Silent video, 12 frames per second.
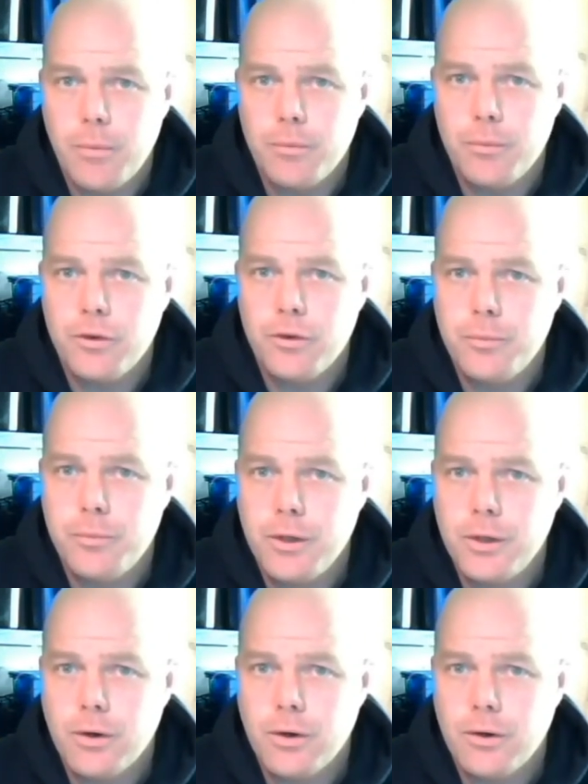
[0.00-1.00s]
just
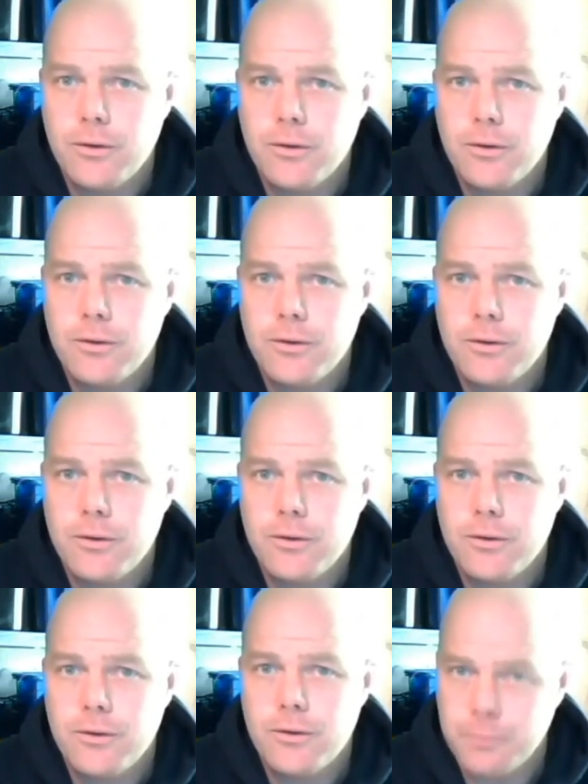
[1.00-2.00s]
because
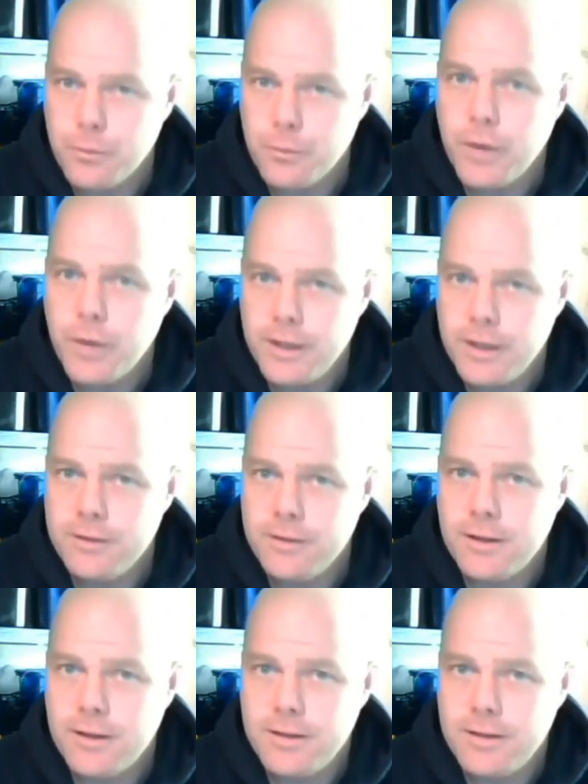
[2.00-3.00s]
it needs
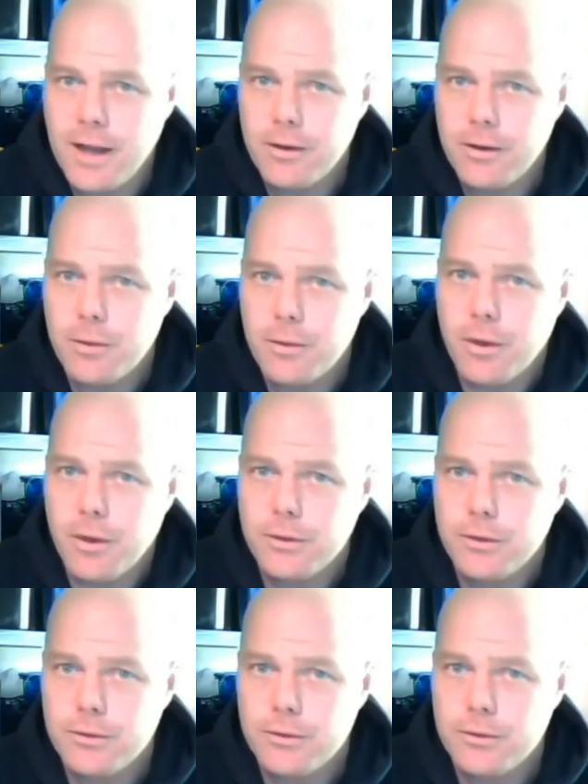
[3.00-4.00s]
testing out in the wild
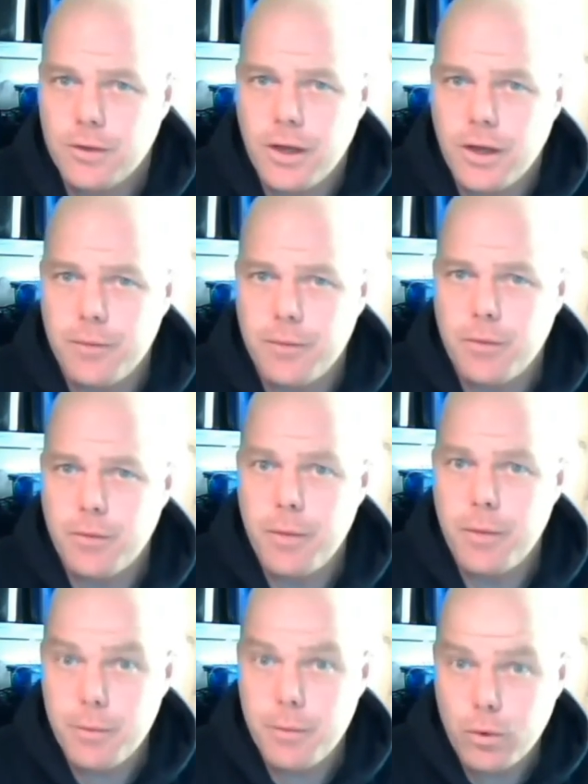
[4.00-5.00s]
a
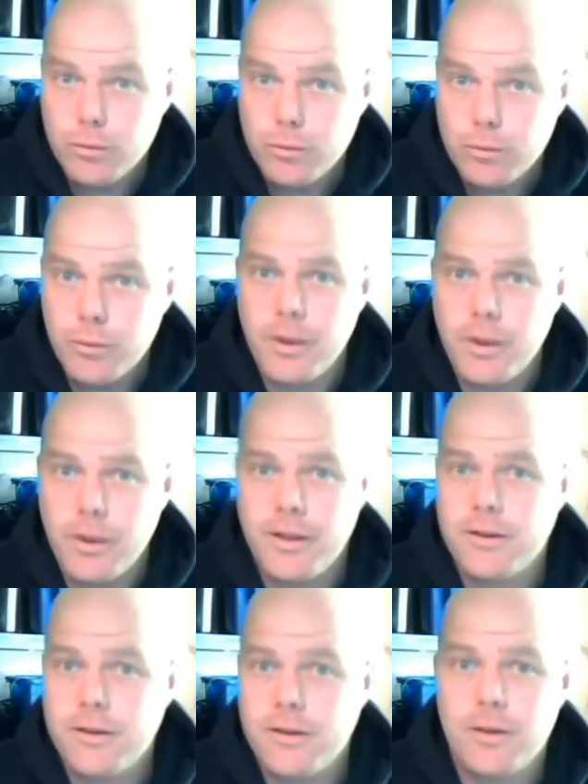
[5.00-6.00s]
bit more, and this
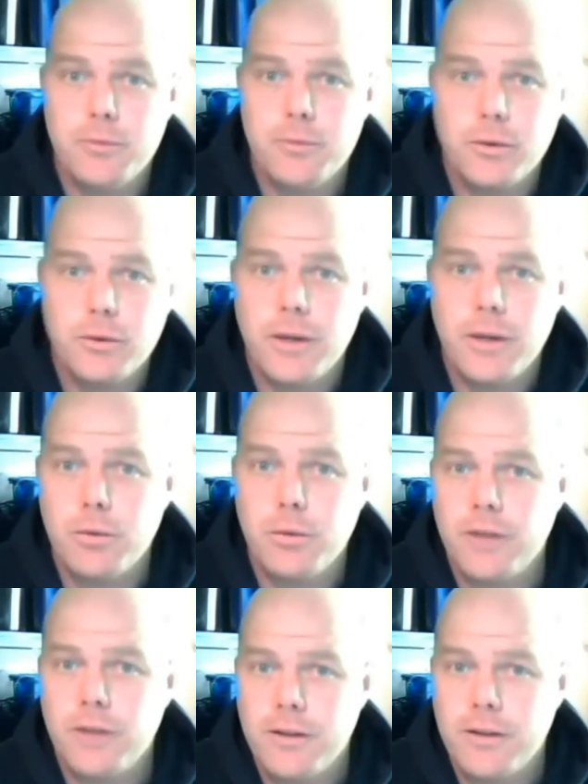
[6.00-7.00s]
kind of small scale
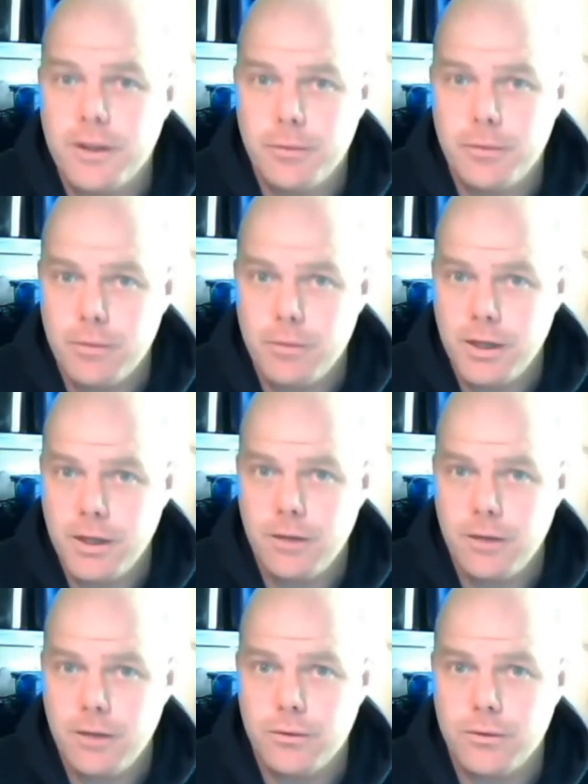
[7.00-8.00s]
project I think could be really
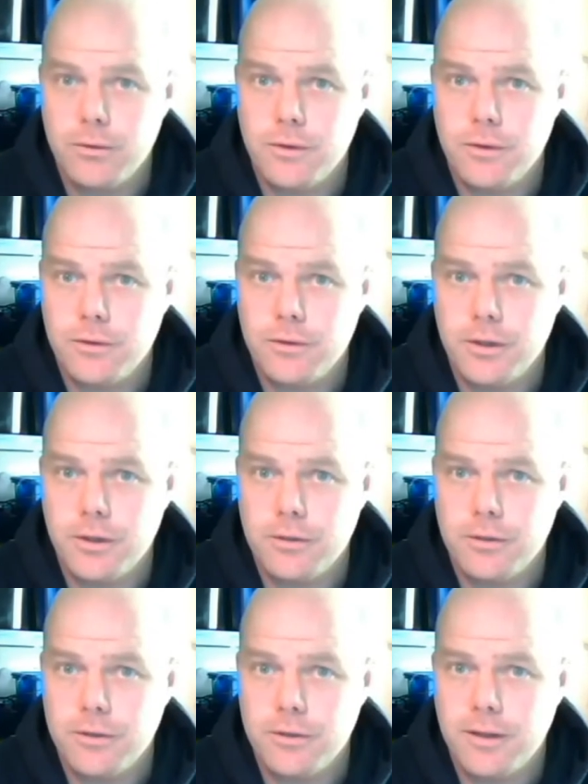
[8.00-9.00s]
useful
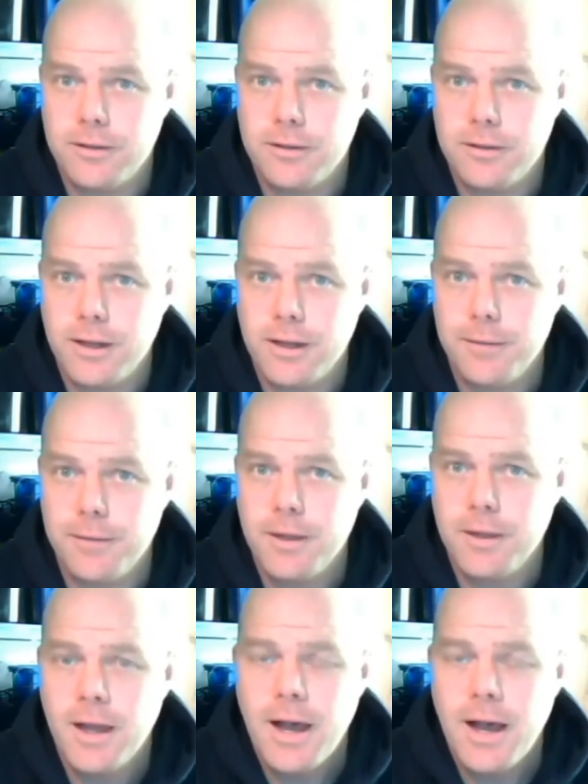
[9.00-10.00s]
for testing it,
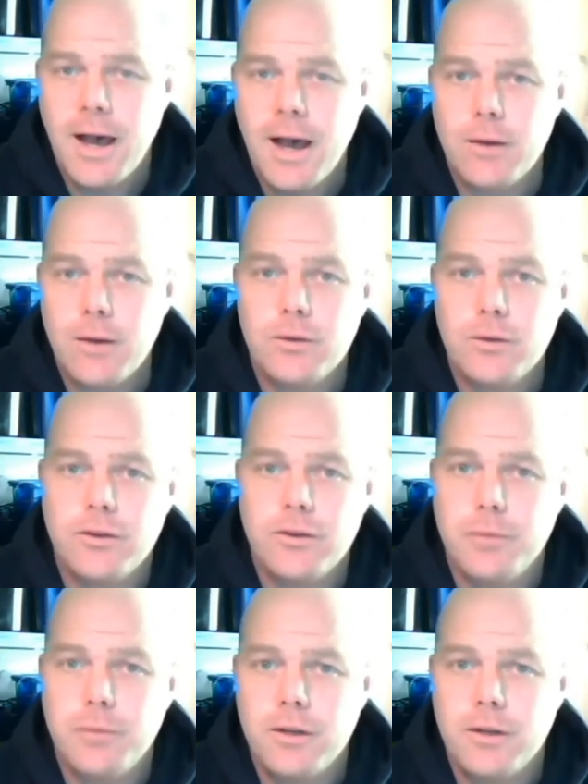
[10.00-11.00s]
and also just
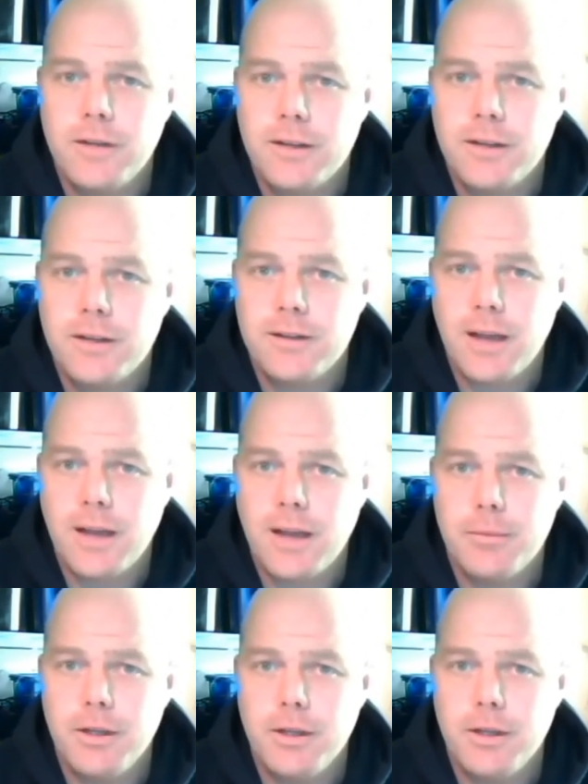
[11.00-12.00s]
because it can
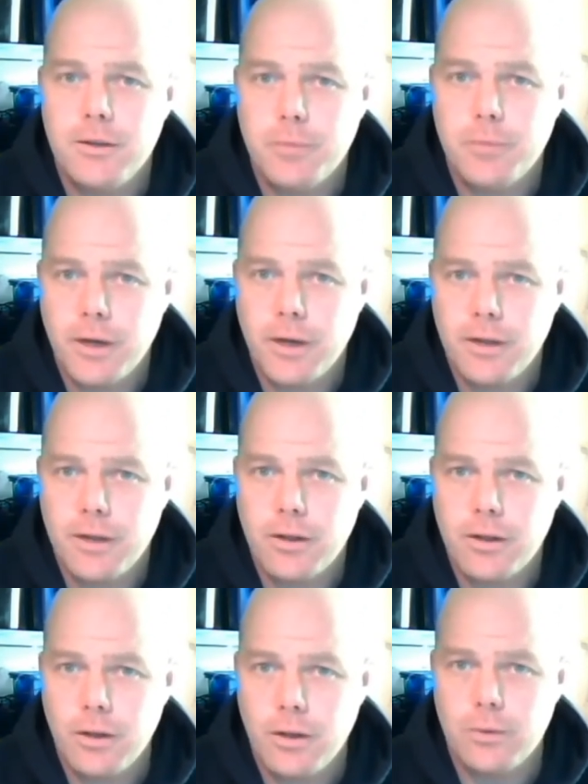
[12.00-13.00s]
be used by the
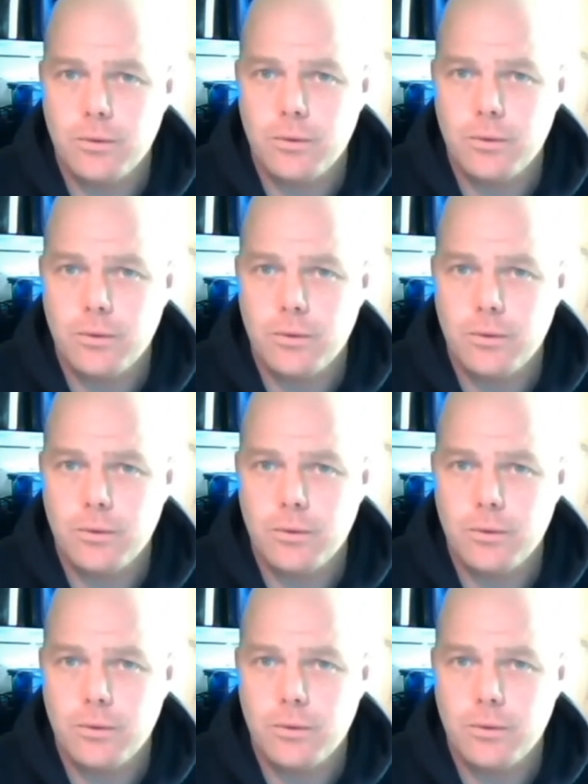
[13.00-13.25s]
Google